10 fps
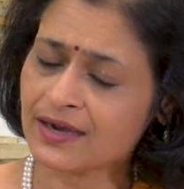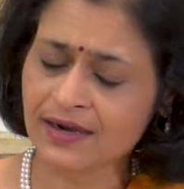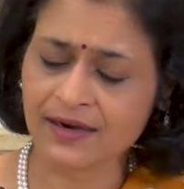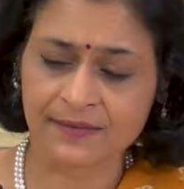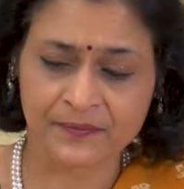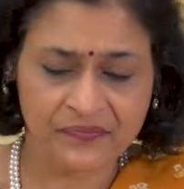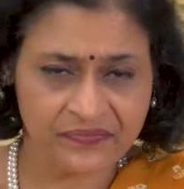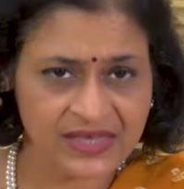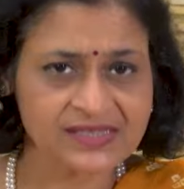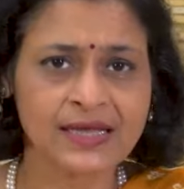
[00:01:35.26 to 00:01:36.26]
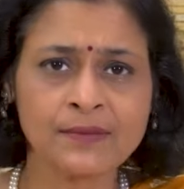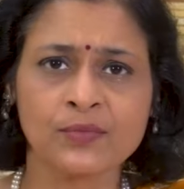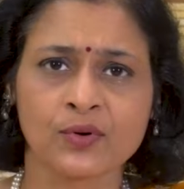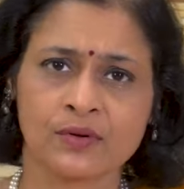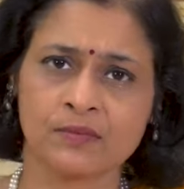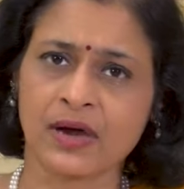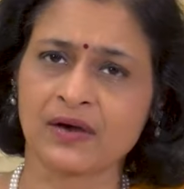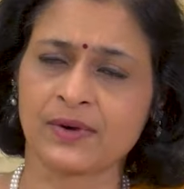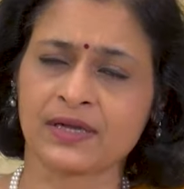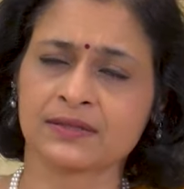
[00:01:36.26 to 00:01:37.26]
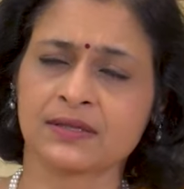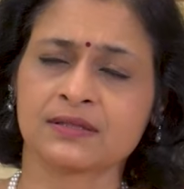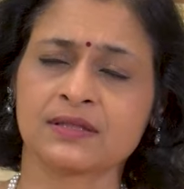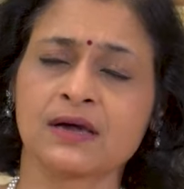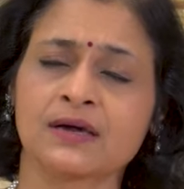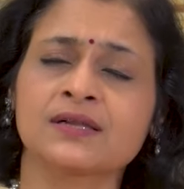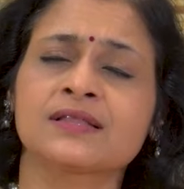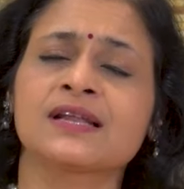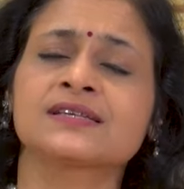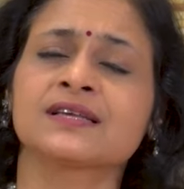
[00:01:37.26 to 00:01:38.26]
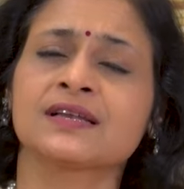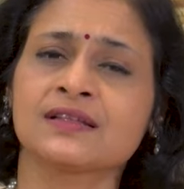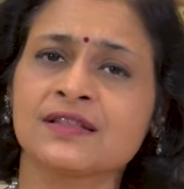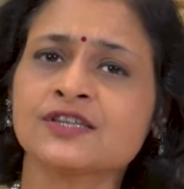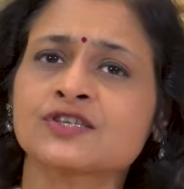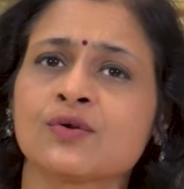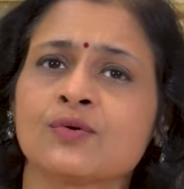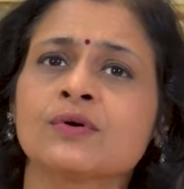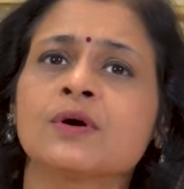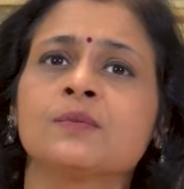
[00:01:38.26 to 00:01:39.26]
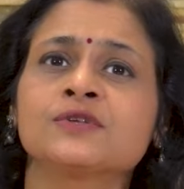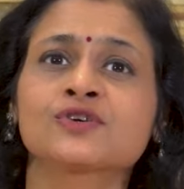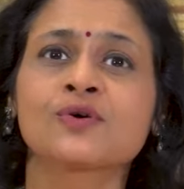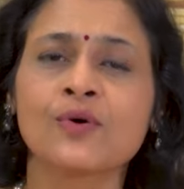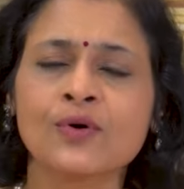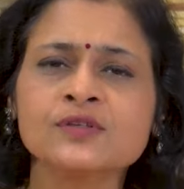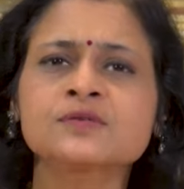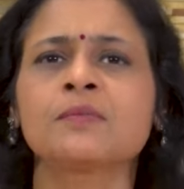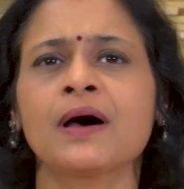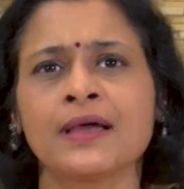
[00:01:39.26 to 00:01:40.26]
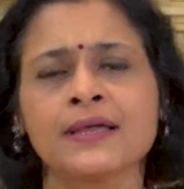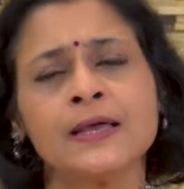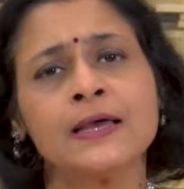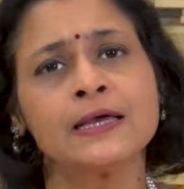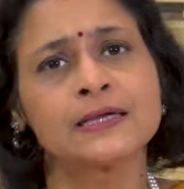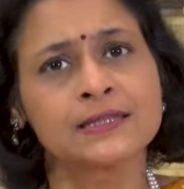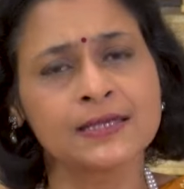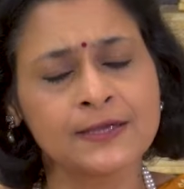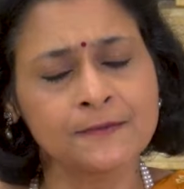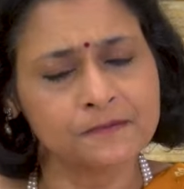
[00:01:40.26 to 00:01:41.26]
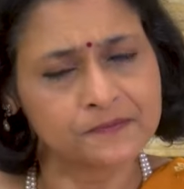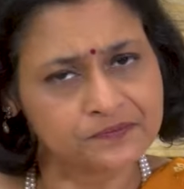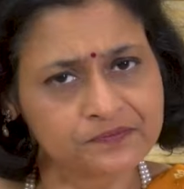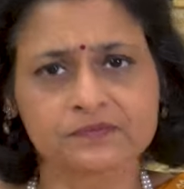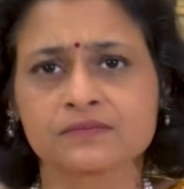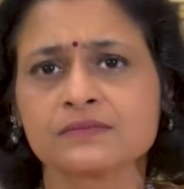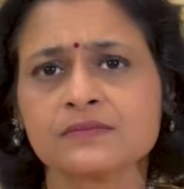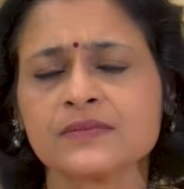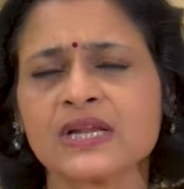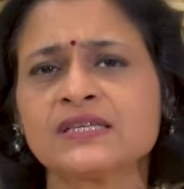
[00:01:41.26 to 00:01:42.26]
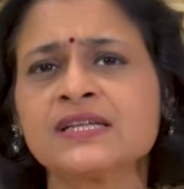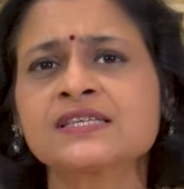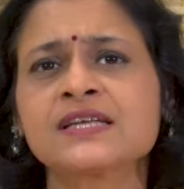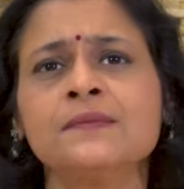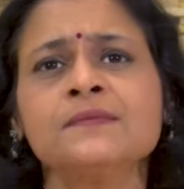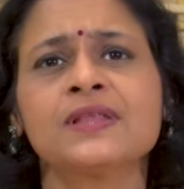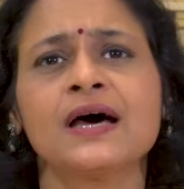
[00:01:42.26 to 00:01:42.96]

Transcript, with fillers: uh, the same book, Bhavarth Ratnakar, there is another shloka which goes by the dictum